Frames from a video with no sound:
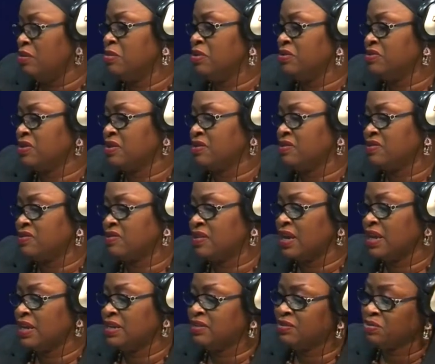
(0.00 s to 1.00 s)
most
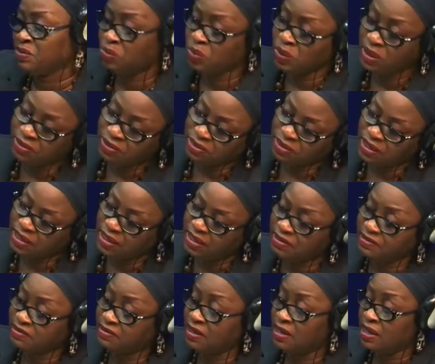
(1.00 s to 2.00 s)
concerned with
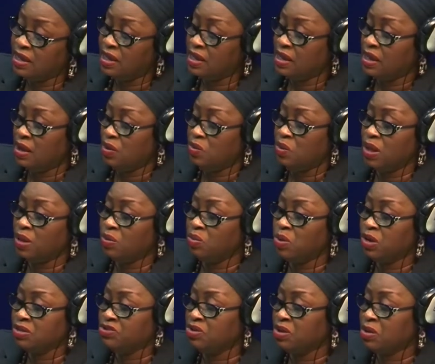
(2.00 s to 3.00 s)
is,
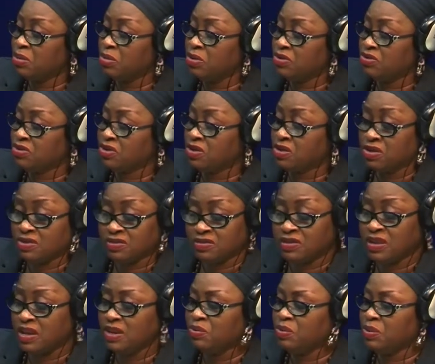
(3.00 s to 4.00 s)
what you're most
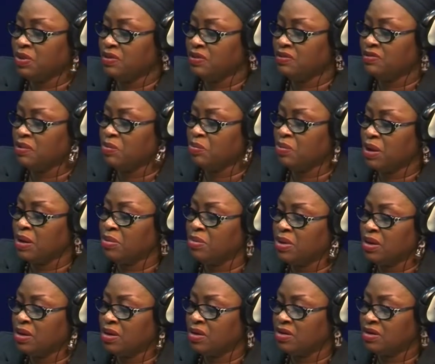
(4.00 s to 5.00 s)
concerned with is the
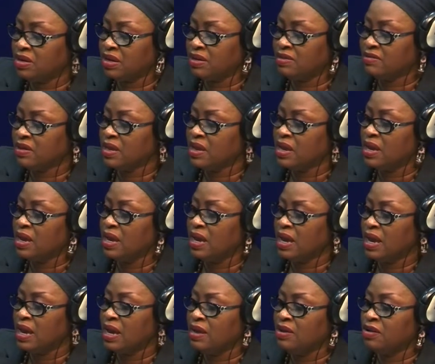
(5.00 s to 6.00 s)
primary audience,
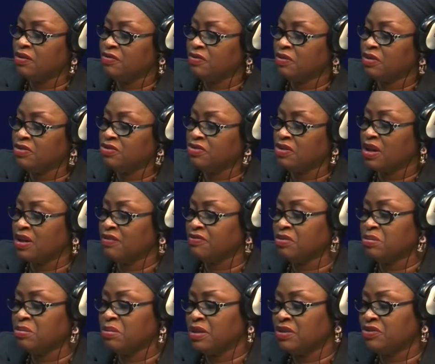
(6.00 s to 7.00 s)
and of course you have
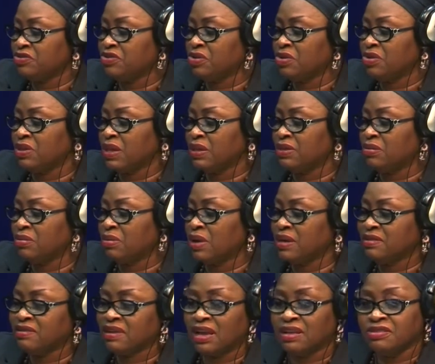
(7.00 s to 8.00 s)
to make sure that the
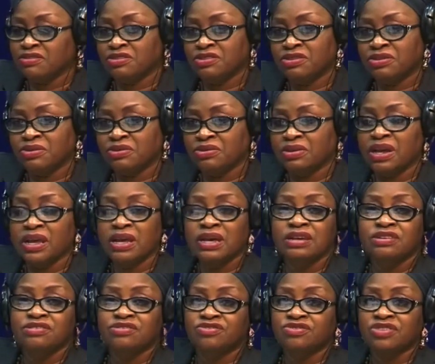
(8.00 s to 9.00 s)
right attitude
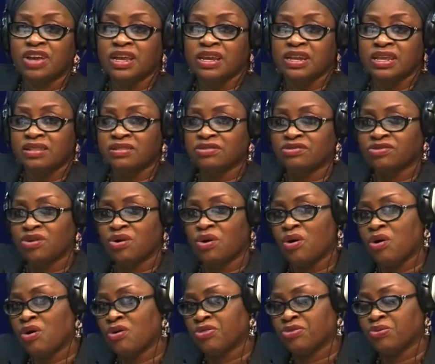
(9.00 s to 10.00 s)
is channeled
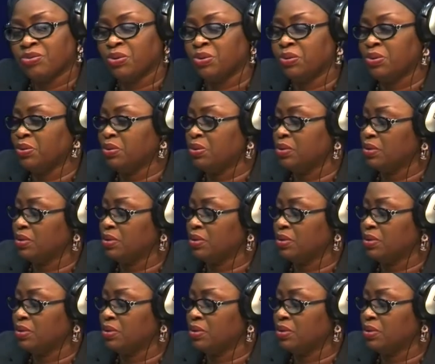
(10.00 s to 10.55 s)
all through.